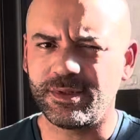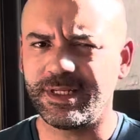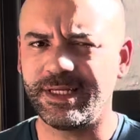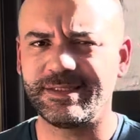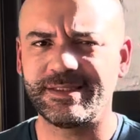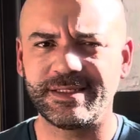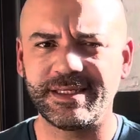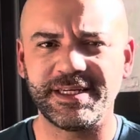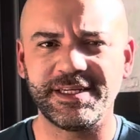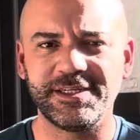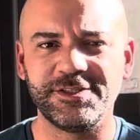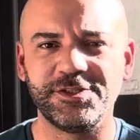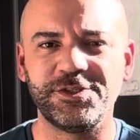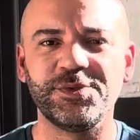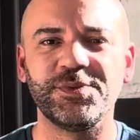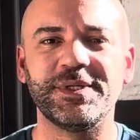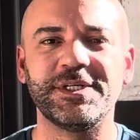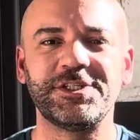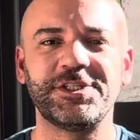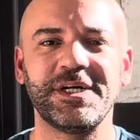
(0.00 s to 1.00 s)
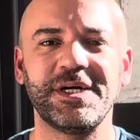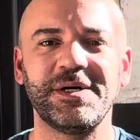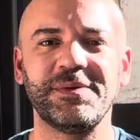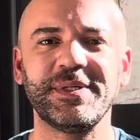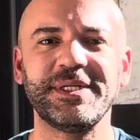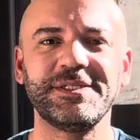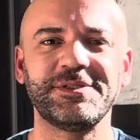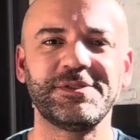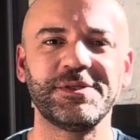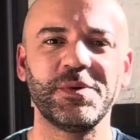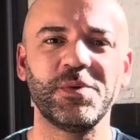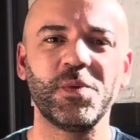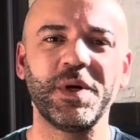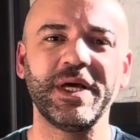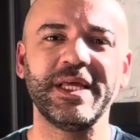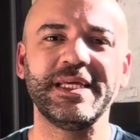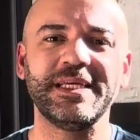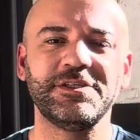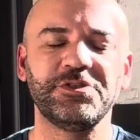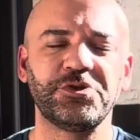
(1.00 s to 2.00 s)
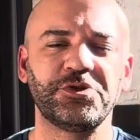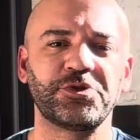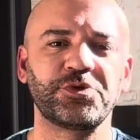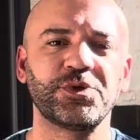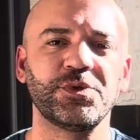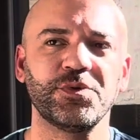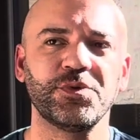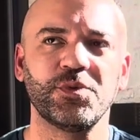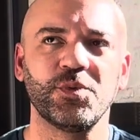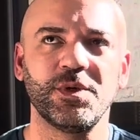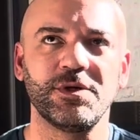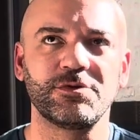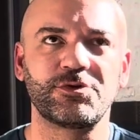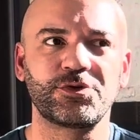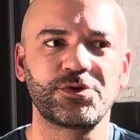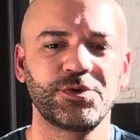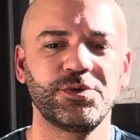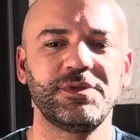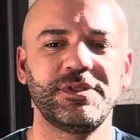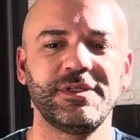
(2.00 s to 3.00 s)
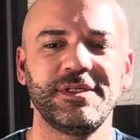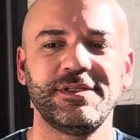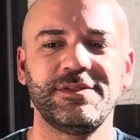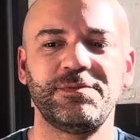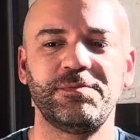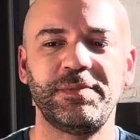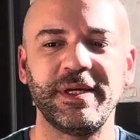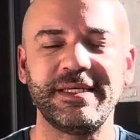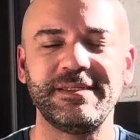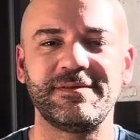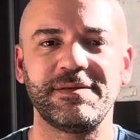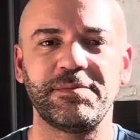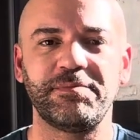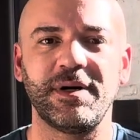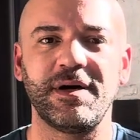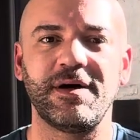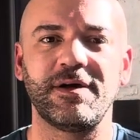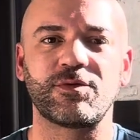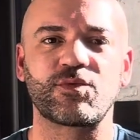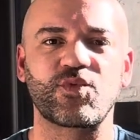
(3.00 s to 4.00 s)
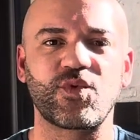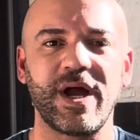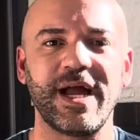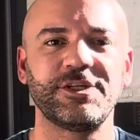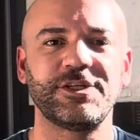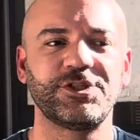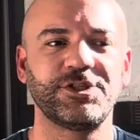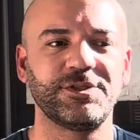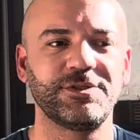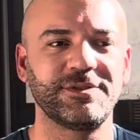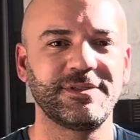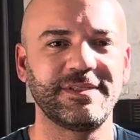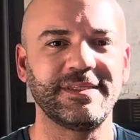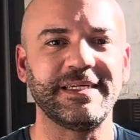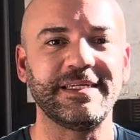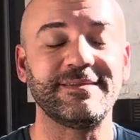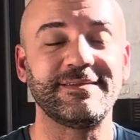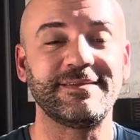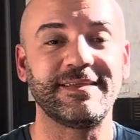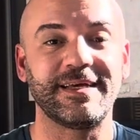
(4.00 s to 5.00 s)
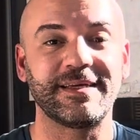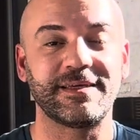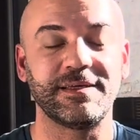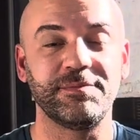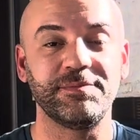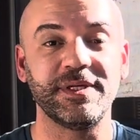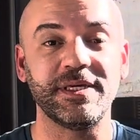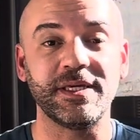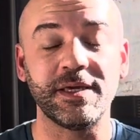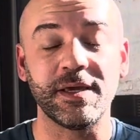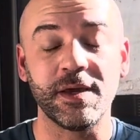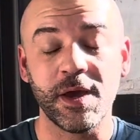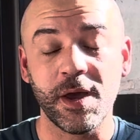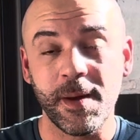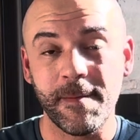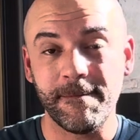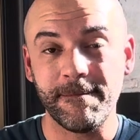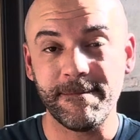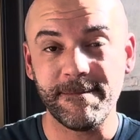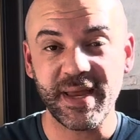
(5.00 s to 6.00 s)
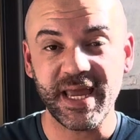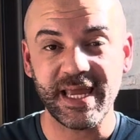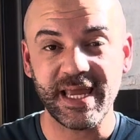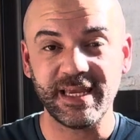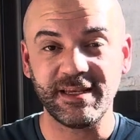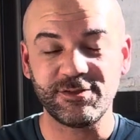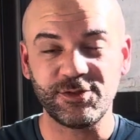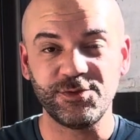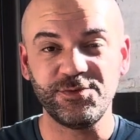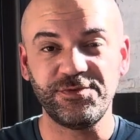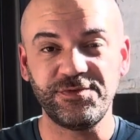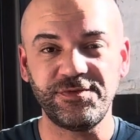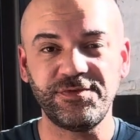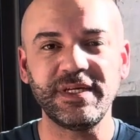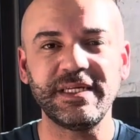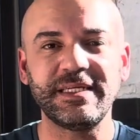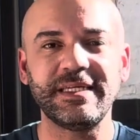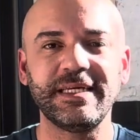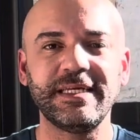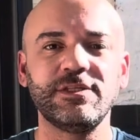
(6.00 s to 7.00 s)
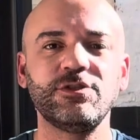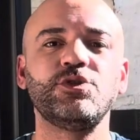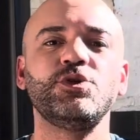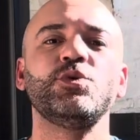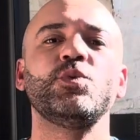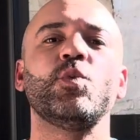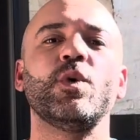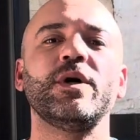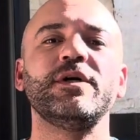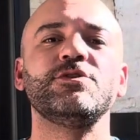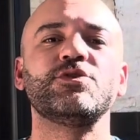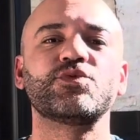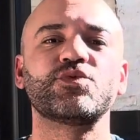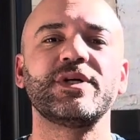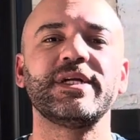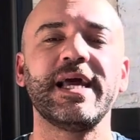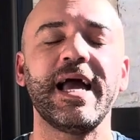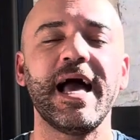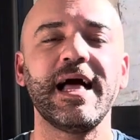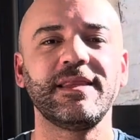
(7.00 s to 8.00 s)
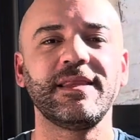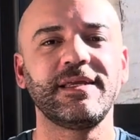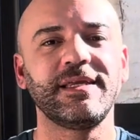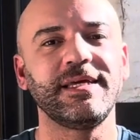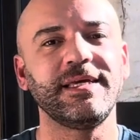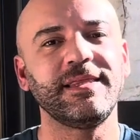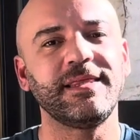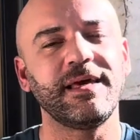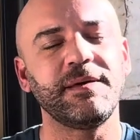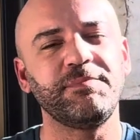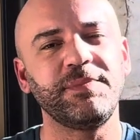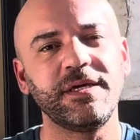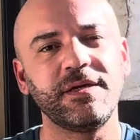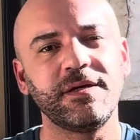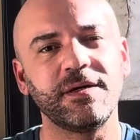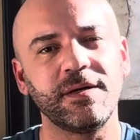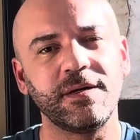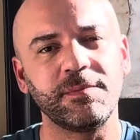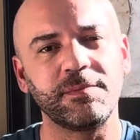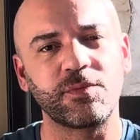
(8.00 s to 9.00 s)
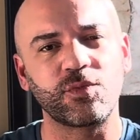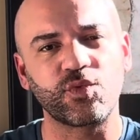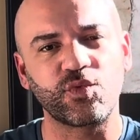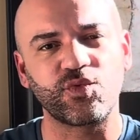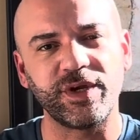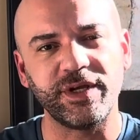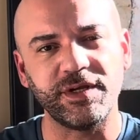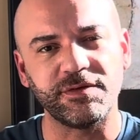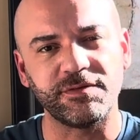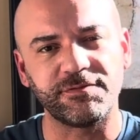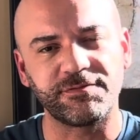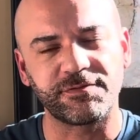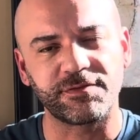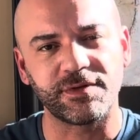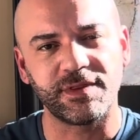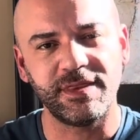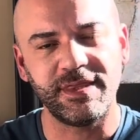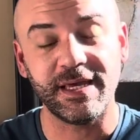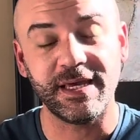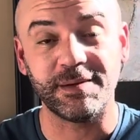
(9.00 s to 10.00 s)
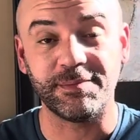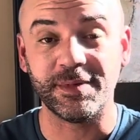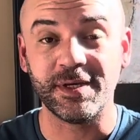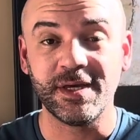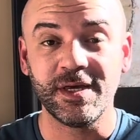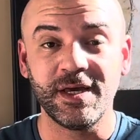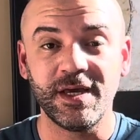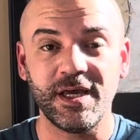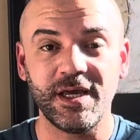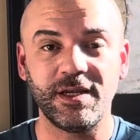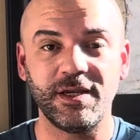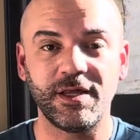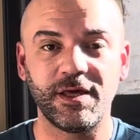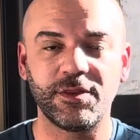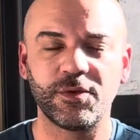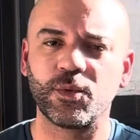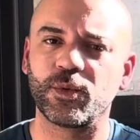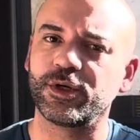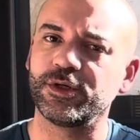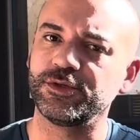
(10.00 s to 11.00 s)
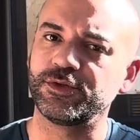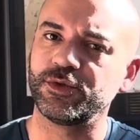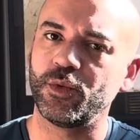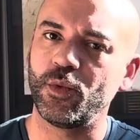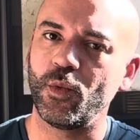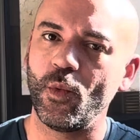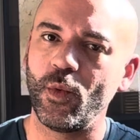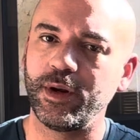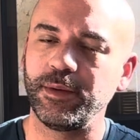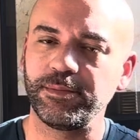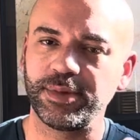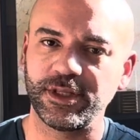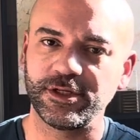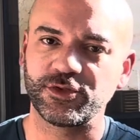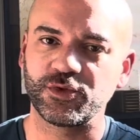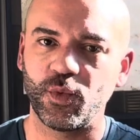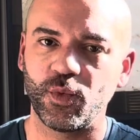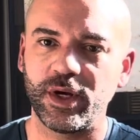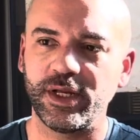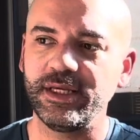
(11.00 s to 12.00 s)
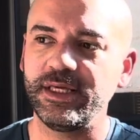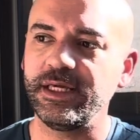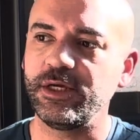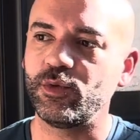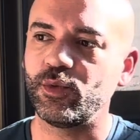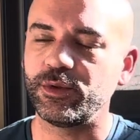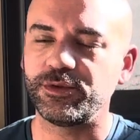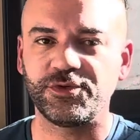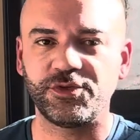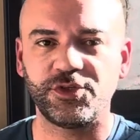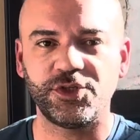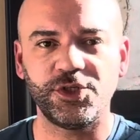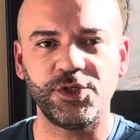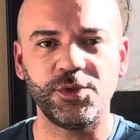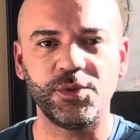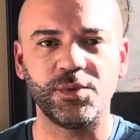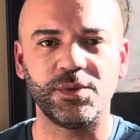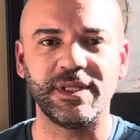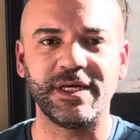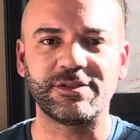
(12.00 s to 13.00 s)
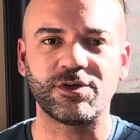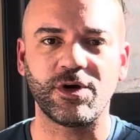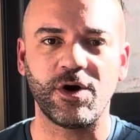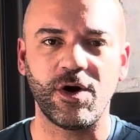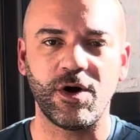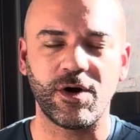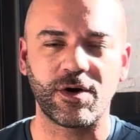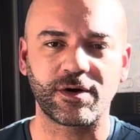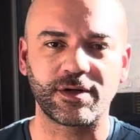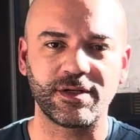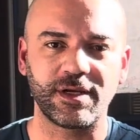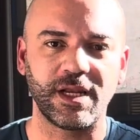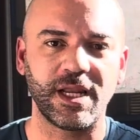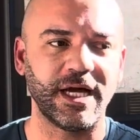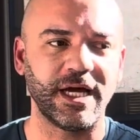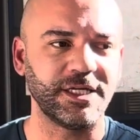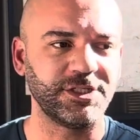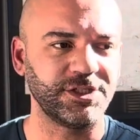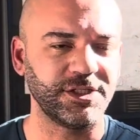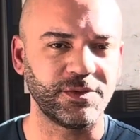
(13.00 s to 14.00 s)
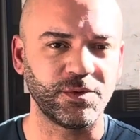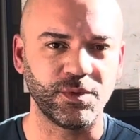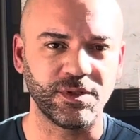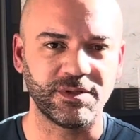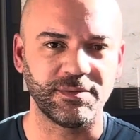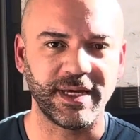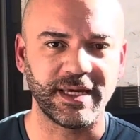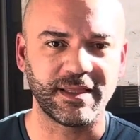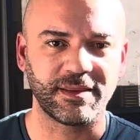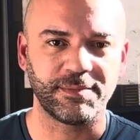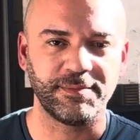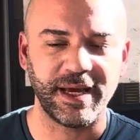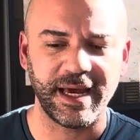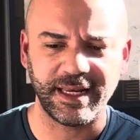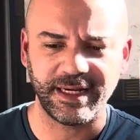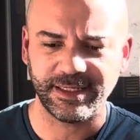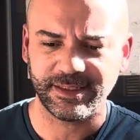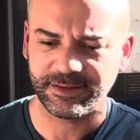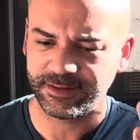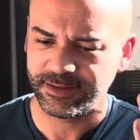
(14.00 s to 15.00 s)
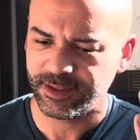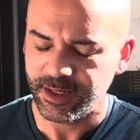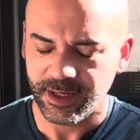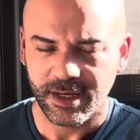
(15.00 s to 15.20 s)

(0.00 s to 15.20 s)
let's get into it, shall we? So, what is truth? Well, truth is based upon rational things that can be made to fit into one's reality that become real for them. In other words, 1 plus 1 equals 2. That's hard logic with mathematics.